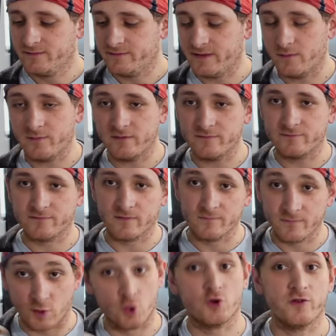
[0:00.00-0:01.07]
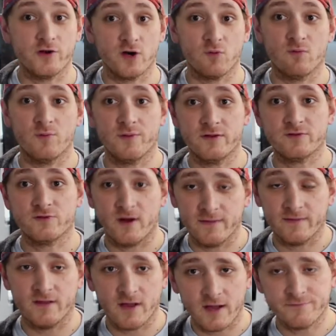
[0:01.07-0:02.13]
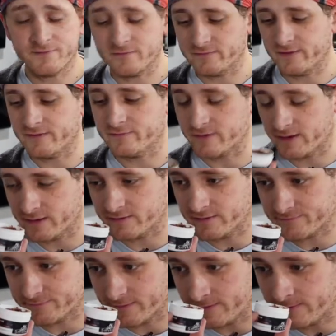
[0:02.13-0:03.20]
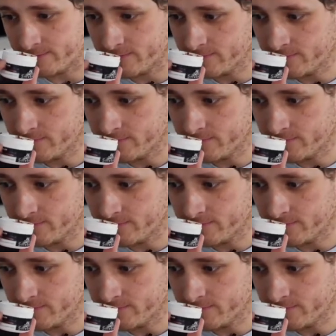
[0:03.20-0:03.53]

that we, from earlier when we tried the coffee flavor, I could definitely